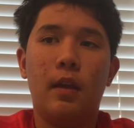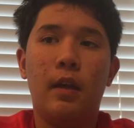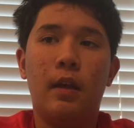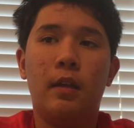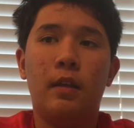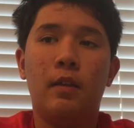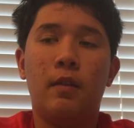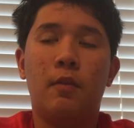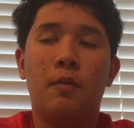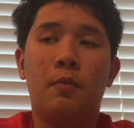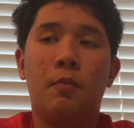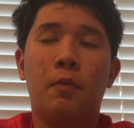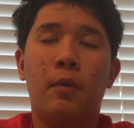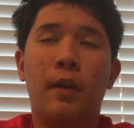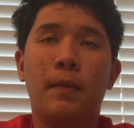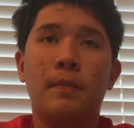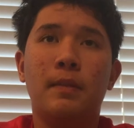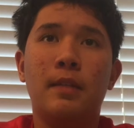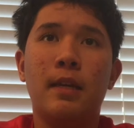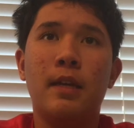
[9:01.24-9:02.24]
And
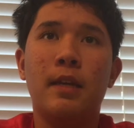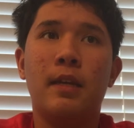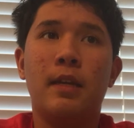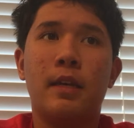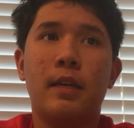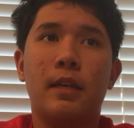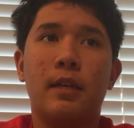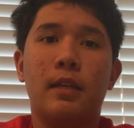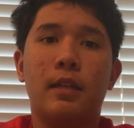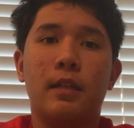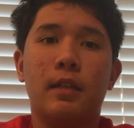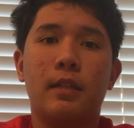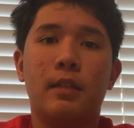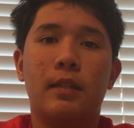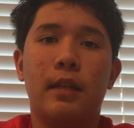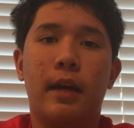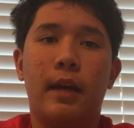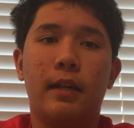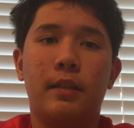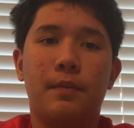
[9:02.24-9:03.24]
what I'm saying here
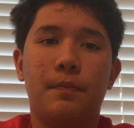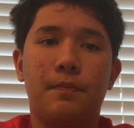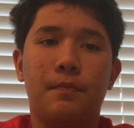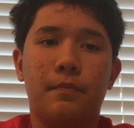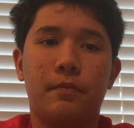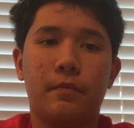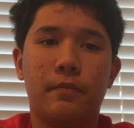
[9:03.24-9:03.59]
is that